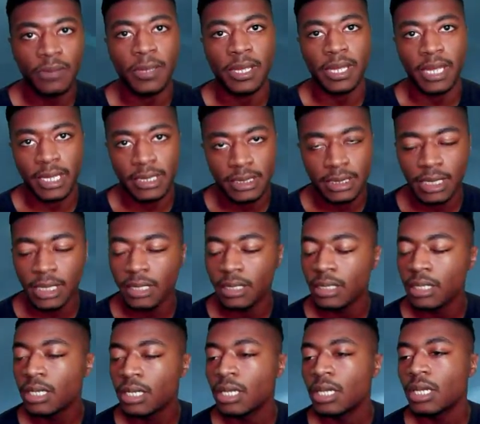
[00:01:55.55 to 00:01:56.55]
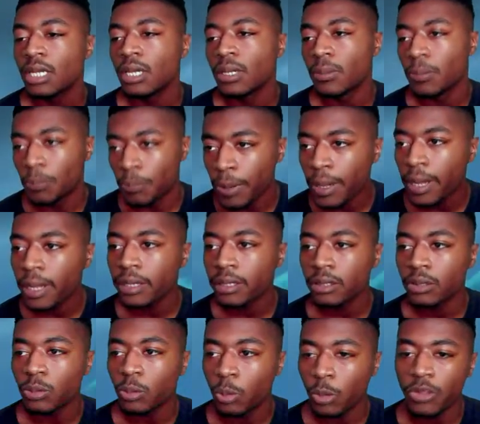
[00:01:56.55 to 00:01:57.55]
like I said. But
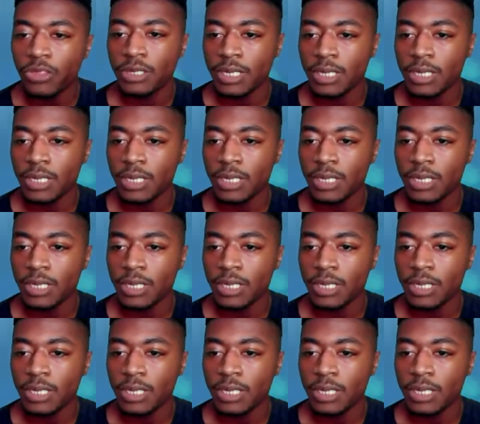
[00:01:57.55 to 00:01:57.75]
with